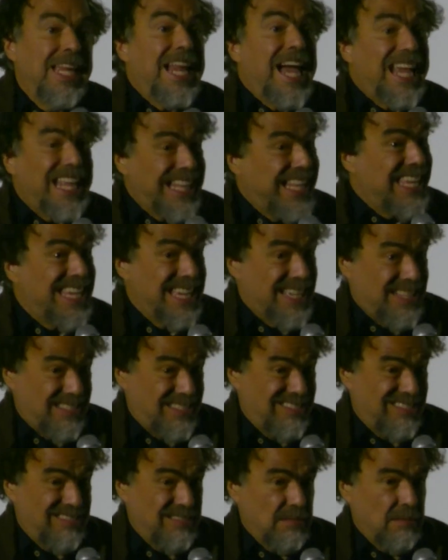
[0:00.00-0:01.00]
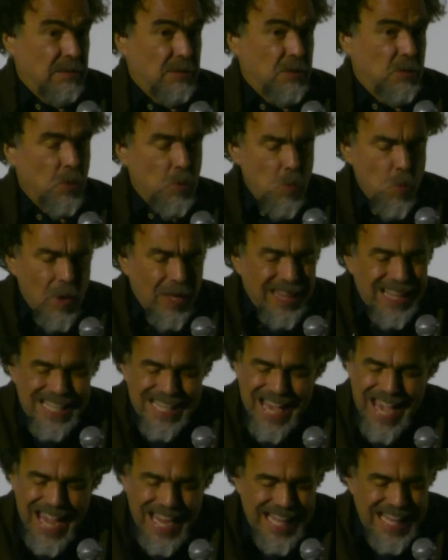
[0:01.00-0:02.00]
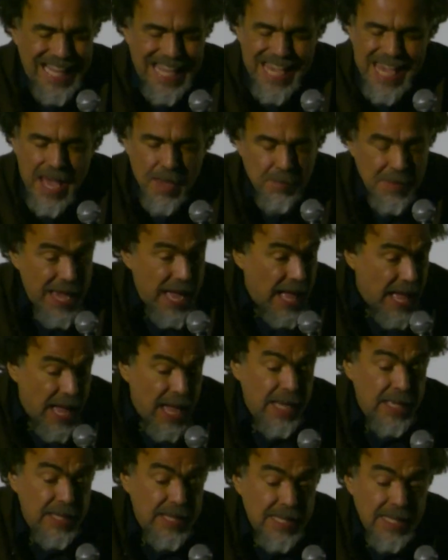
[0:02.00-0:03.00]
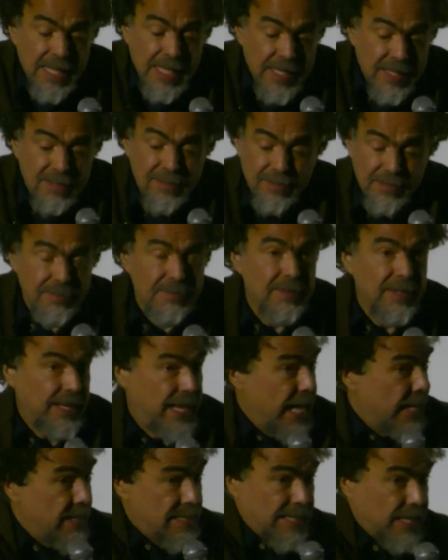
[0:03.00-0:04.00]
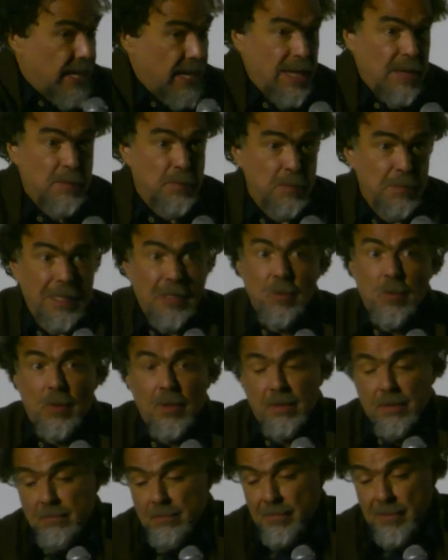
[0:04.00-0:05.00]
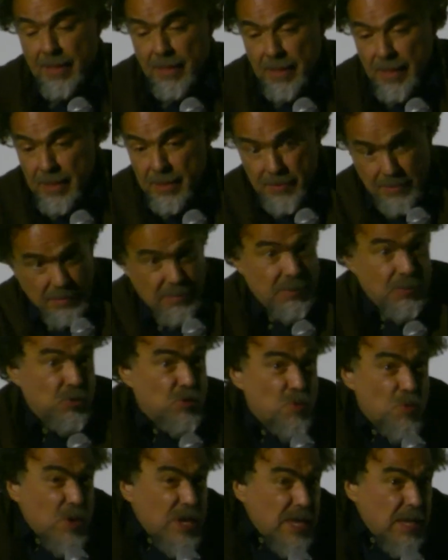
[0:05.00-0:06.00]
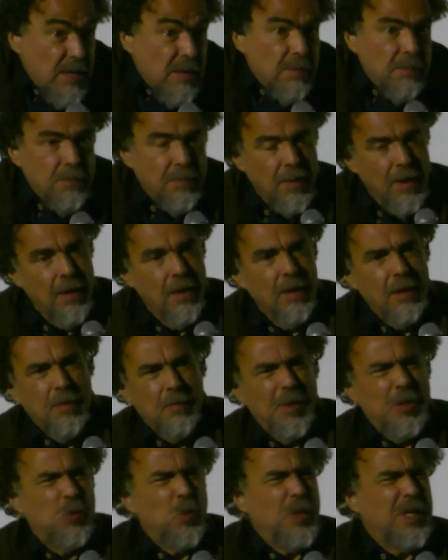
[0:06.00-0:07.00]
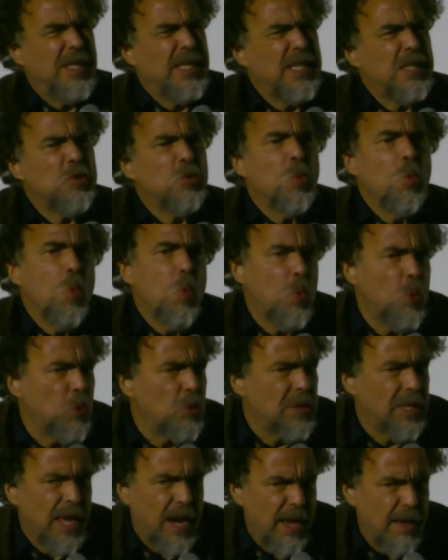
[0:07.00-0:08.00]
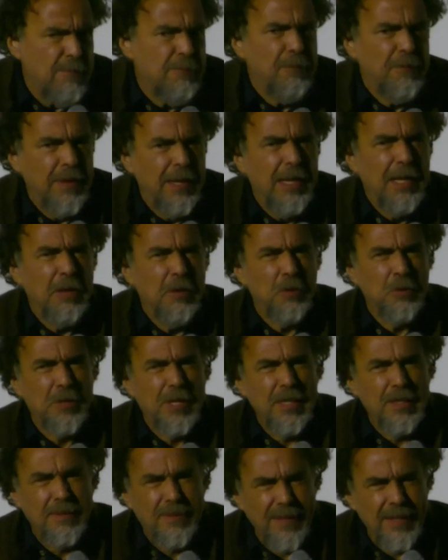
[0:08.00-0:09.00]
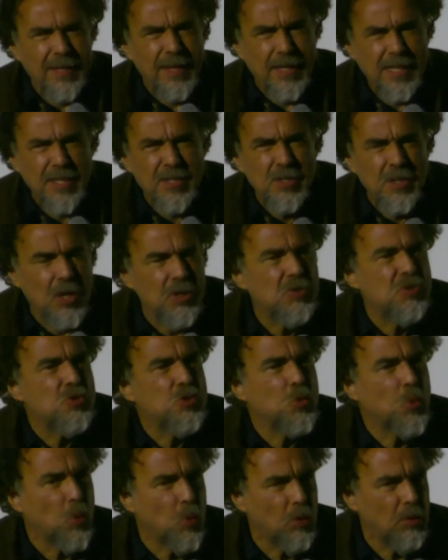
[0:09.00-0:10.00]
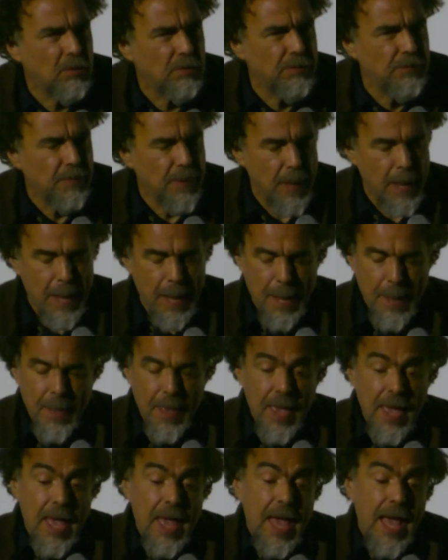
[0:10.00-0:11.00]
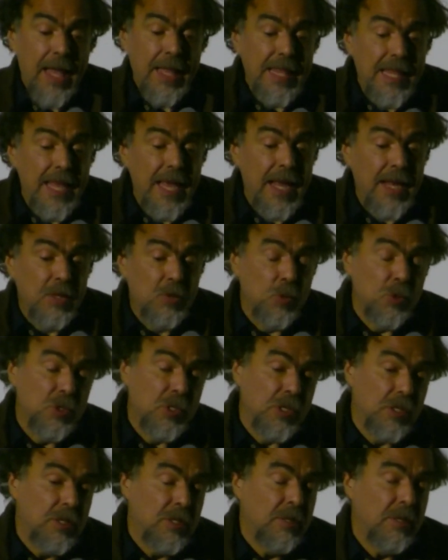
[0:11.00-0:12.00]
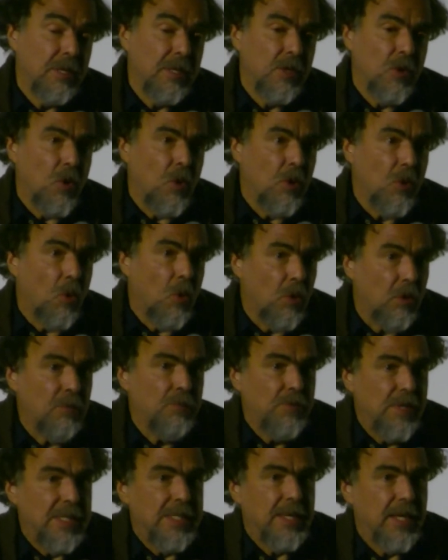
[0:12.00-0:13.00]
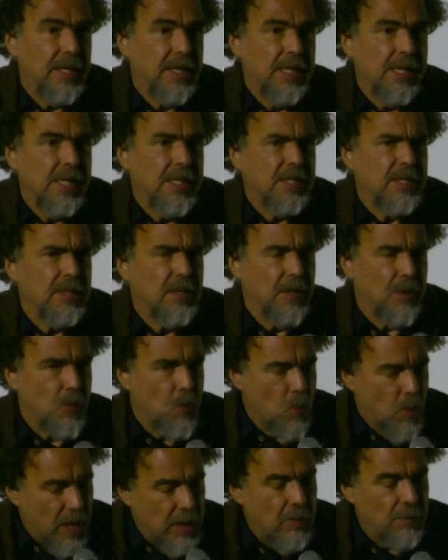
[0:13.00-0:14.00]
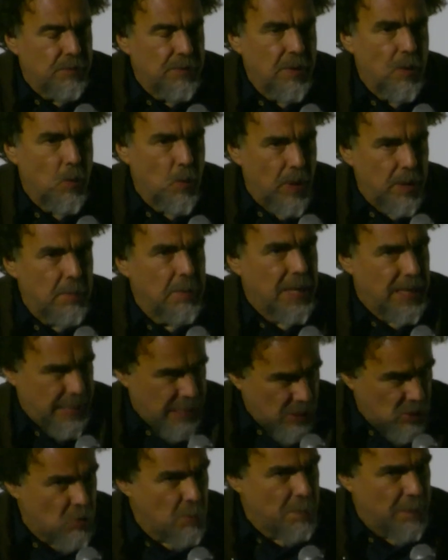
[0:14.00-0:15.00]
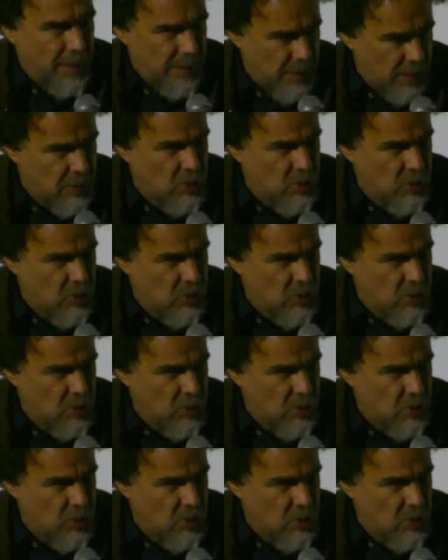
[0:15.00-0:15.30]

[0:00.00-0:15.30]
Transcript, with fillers: in ideas. So what's the idea behind this landscape, between this dream, between this wound that I feel, or this thing that is not solved? And then to turn all of these ideas, each